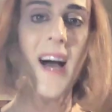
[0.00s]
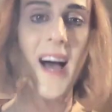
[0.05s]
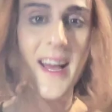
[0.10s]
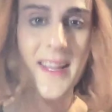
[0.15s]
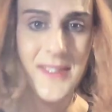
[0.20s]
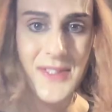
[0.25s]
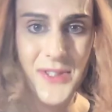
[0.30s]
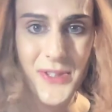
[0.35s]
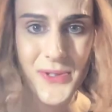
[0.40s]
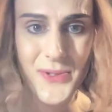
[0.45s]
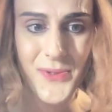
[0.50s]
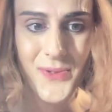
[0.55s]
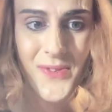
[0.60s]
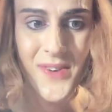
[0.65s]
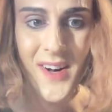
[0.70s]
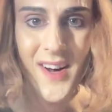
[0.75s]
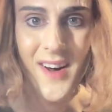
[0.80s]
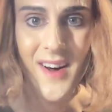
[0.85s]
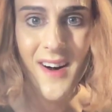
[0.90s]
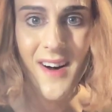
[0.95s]
I do
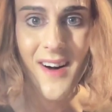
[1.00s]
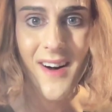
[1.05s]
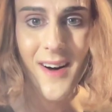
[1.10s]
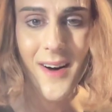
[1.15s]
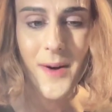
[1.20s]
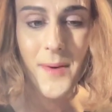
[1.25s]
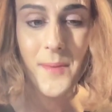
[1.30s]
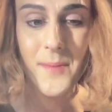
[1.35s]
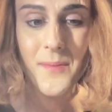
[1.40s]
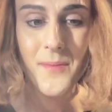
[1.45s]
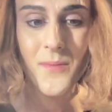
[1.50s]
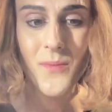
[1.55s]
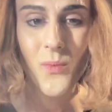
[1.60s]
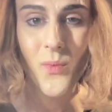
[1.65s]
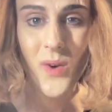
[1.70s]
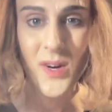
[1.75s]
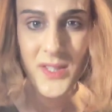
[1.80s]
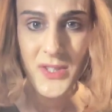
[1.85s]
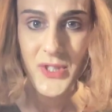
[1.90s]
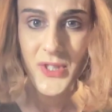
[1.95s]

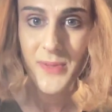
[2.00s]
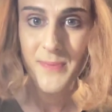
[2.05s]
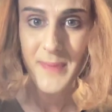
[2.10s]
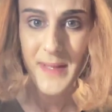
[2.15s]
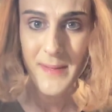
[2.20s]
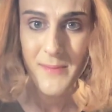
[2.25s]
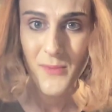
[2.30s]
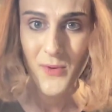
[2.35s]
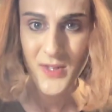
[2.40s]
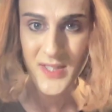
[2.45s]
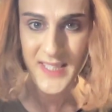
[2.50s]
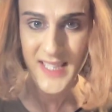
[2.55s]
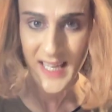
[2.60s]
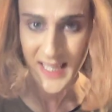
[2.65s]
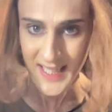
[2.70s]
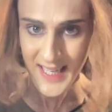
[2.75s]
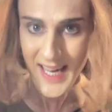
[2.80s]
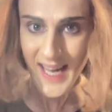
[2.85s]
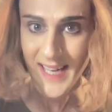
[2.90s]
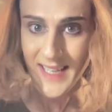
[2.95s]
want to be more
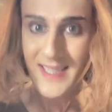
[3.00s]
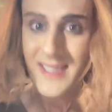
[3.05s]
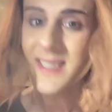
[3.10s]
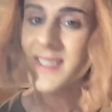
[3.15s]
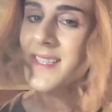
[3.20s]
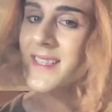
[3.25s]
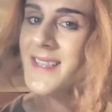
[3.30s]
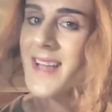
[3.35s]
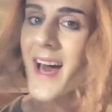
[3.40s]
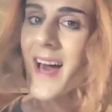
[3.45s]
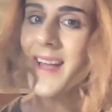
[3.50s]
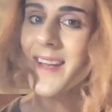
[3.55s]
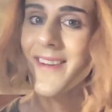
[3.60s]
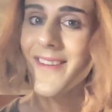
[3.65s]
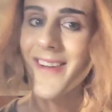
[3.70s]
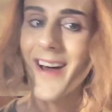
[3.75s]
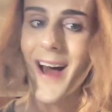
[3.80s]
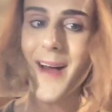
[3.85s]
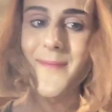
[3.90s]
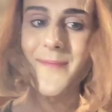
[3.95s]
dedicated in that,
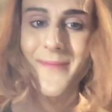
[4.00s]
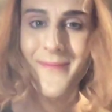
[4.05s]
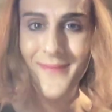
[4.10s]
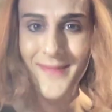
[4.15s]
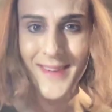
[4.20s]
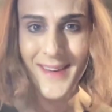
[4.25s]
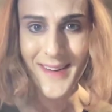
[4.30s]
and I'm